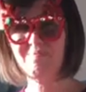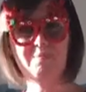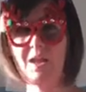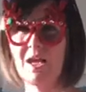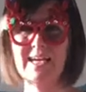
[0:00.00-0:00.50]

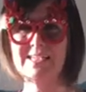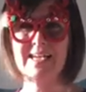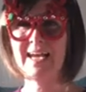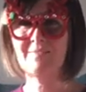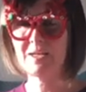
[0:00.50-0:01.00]
I didn't
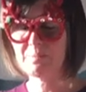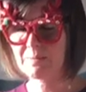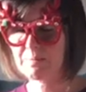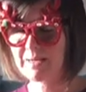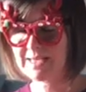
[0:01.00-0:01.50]
have any paper
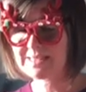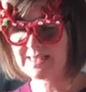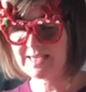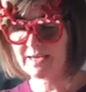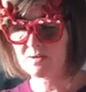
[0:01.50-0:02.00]
plates in the
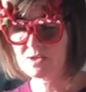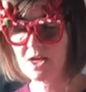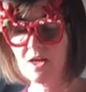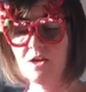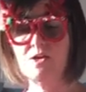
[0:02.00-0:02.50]
house.
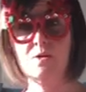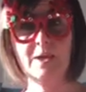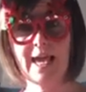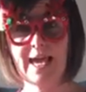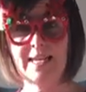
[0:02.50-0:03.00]
So
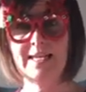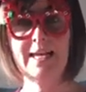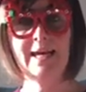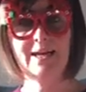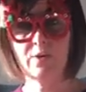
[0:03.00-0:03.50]
again,
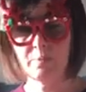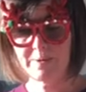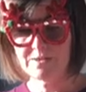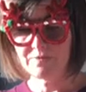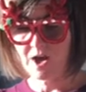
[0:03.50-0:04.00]
I got a bit
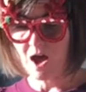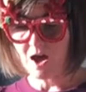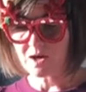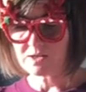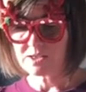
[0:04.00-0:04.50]
of
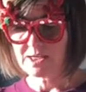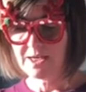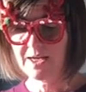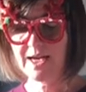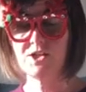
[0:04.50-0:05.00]
card,
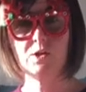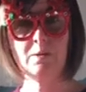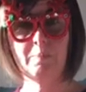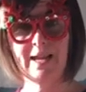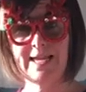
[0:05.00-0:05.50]
I took a
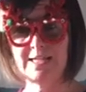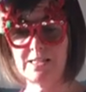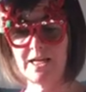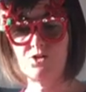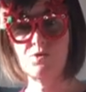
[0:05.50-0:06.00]
plate,
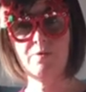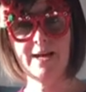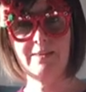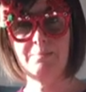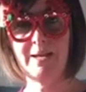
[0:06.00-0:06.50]
I drew
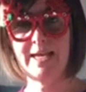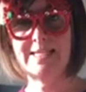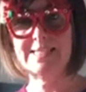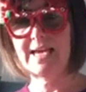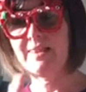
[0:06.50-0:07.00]
around the plate,
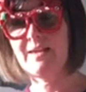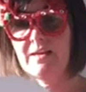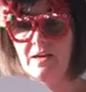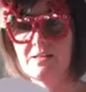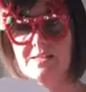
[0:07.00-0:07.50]
and then I
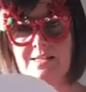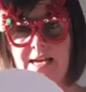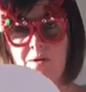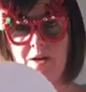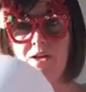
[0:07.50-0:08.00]
cut it
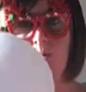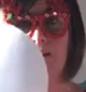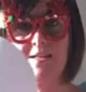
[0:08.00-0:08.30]
out, and you end